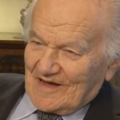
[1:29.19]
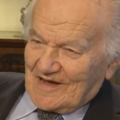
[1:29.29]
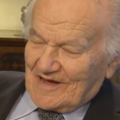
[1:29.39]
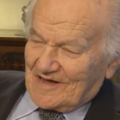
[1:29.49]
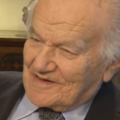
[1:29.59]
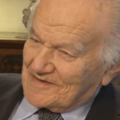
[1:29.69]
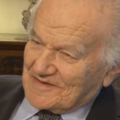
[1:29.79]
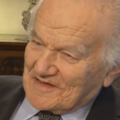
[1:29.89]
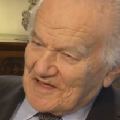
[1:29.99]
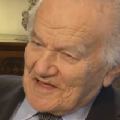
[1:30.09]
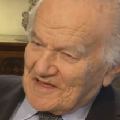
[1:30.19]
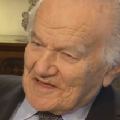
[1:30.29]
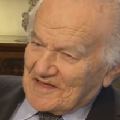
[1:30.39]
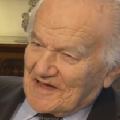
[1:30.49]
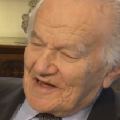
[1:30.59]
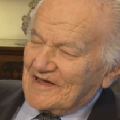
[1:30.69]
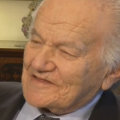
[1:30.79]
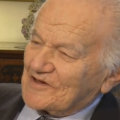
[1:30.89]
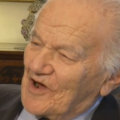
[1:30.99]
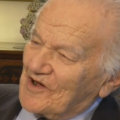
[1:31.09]
Uh, I
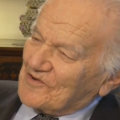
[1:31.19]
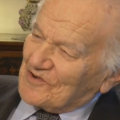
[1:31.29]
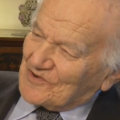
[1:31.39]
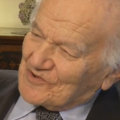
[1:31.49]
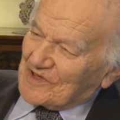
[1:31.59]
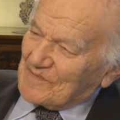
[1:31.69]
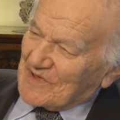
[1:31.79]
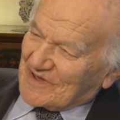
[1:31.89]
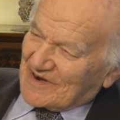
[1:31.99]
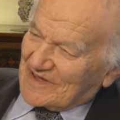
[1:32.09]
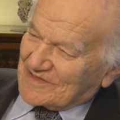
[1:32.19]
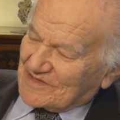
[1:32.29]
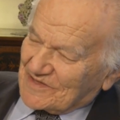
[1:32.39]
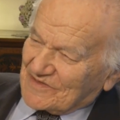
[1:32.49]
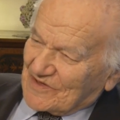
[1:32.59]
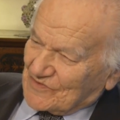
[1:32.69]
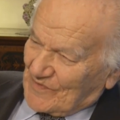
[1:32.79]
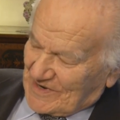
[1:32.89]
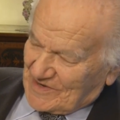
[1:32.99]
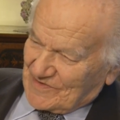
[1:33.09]
had an uncle who immigrated in the
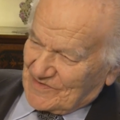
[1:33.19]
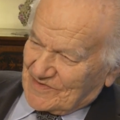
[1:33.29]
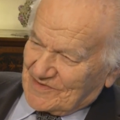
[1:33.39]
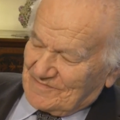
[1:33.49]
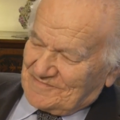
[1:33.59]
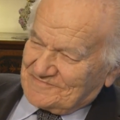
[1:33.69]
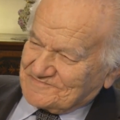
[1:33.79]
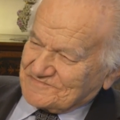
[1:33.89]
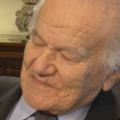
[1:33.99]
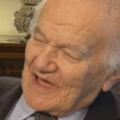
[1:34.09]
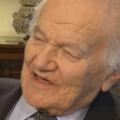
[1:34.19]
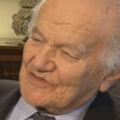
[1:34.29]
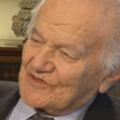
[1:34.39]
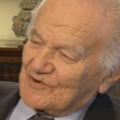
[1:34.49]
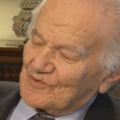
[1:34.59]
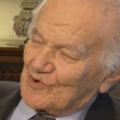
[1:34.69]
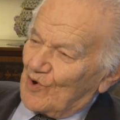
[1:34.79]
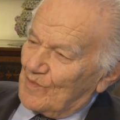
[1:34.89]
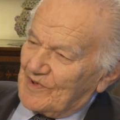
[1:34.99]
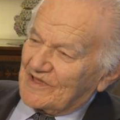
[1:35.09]
20s, Andrew
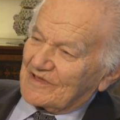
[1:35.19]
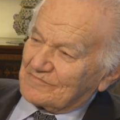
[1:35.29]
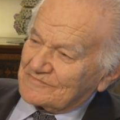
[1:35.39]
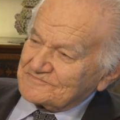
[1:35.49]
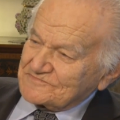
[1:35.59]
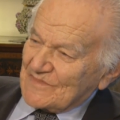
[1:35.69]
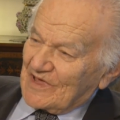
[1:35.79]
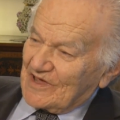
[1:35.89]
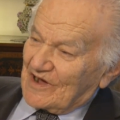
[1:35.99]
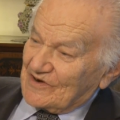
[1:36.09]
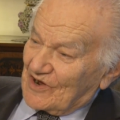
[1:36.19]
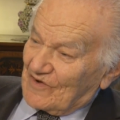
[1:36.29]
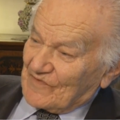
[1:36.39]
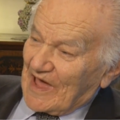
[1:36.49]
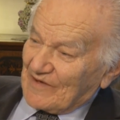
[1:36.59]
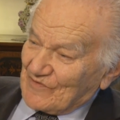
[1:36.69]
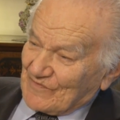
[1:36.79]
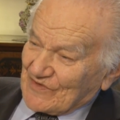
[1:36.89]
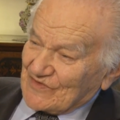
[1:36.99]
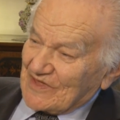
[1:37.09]
Roby. He cut off half
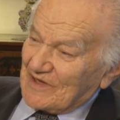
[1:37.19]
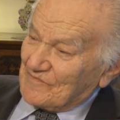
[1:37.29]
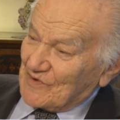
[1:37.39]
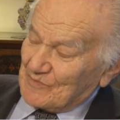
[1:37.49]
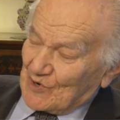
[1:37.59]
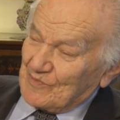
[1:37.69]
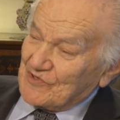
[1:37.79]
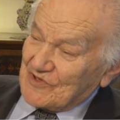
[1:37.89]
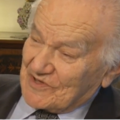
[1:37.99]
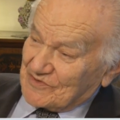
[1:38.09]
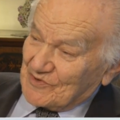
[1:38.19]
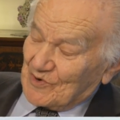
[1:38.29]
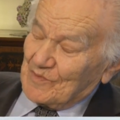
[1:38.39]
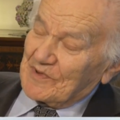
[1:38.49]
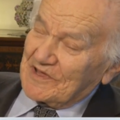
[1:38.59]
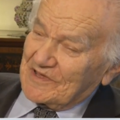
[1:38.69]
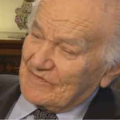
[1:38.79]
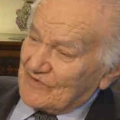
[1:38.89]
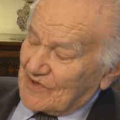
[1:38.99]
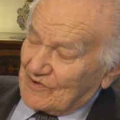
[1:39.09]
of his name from Robicsek to Roby. He
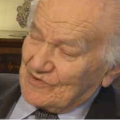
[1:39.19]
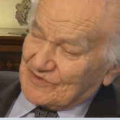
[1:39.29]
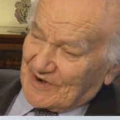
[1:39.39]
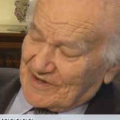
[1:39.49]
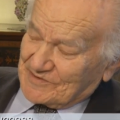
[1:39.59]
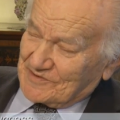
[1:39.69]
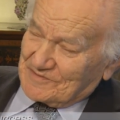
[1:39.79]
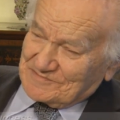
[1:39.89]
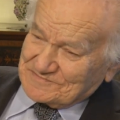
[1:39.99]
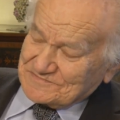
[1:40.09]
was a contractor.